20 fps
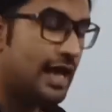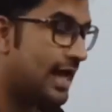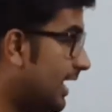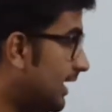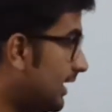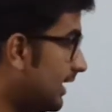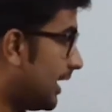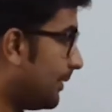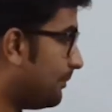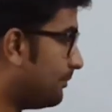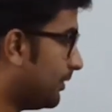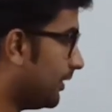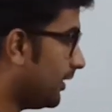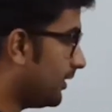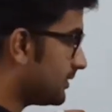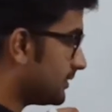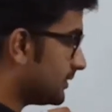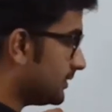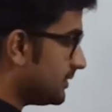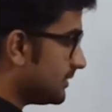And a
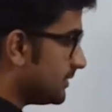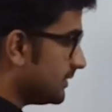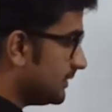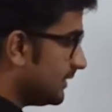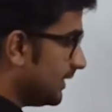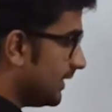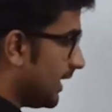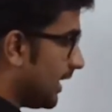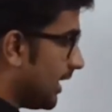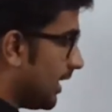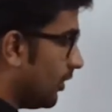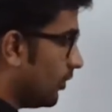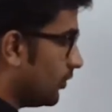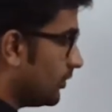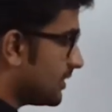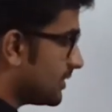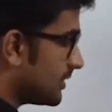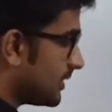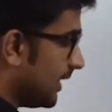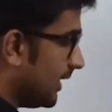person sitting
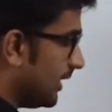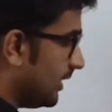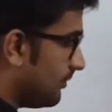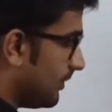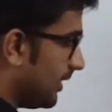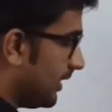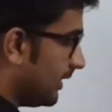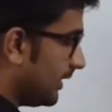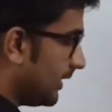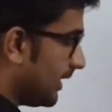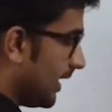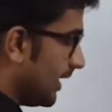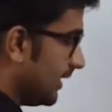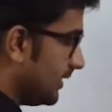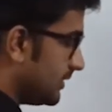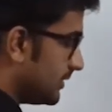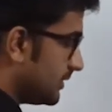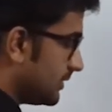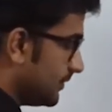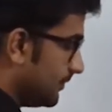outside my
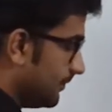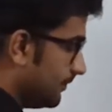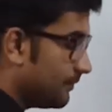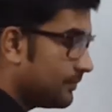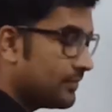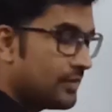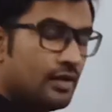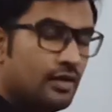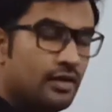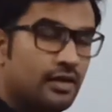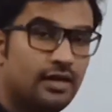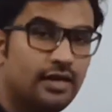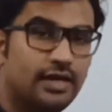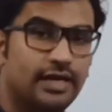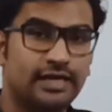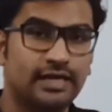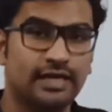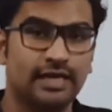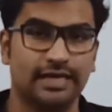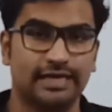class,
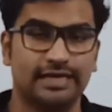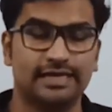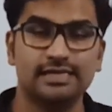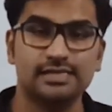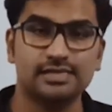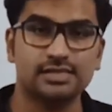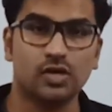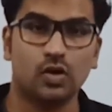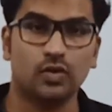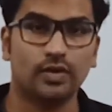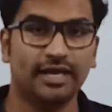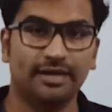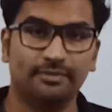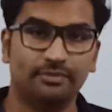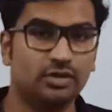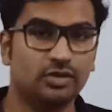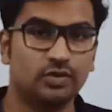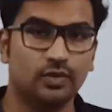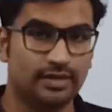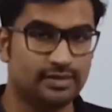right, he is not
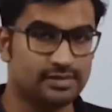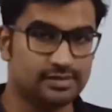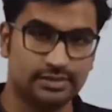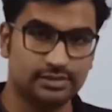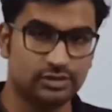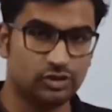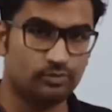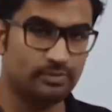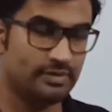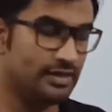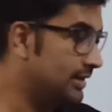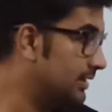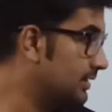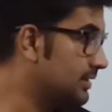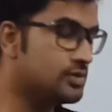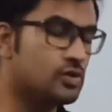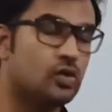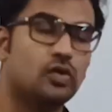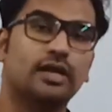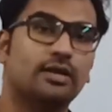able to listen to me, he
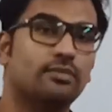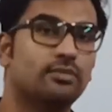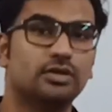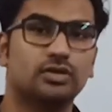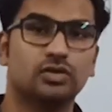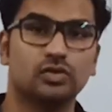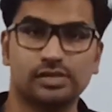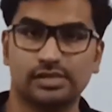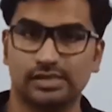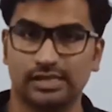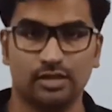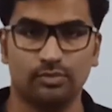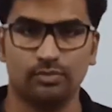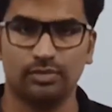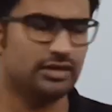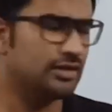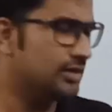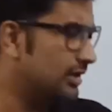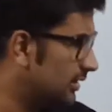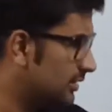is not able to see
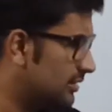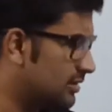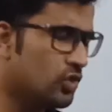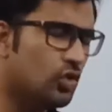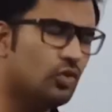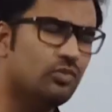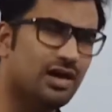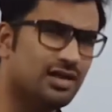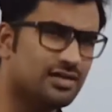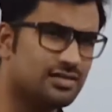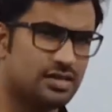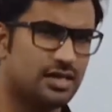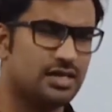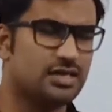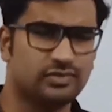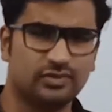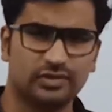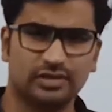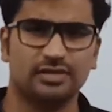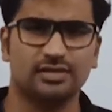me, there is no mass
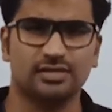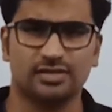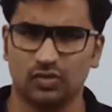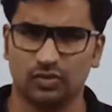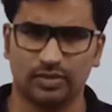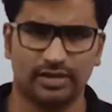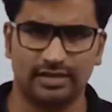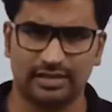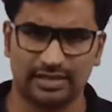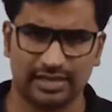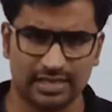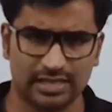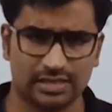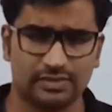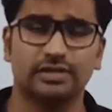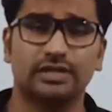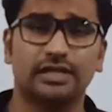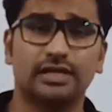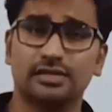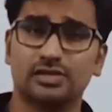transfer, there is no heat
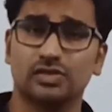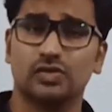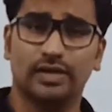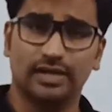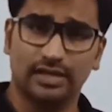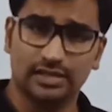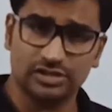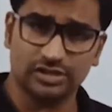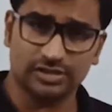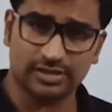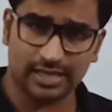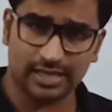transfer, there is no energy